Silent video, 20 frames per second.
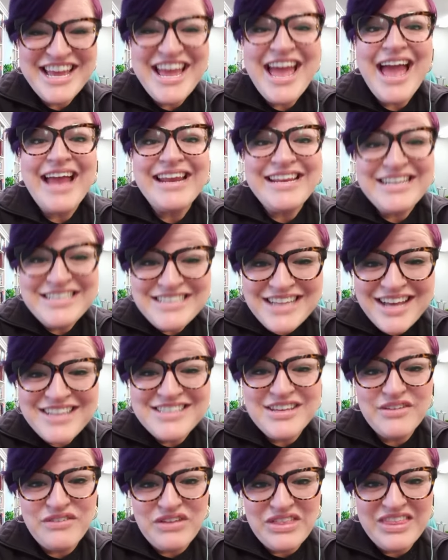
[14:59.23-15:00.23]
and he does
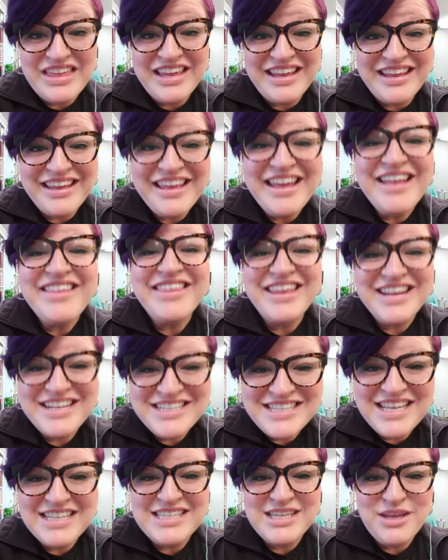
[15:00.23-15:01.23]
everything that he
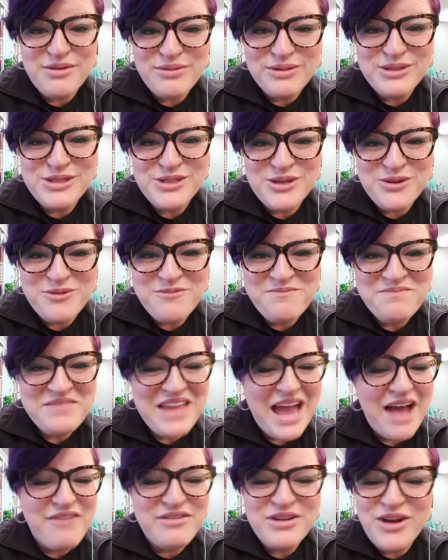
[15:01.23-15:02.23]
says he will do.
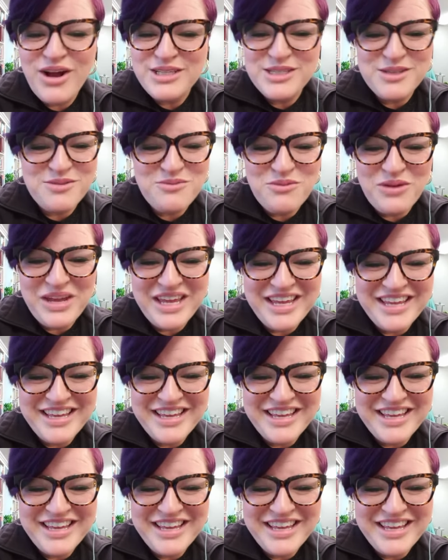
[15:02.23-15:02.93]
Have an awesome week.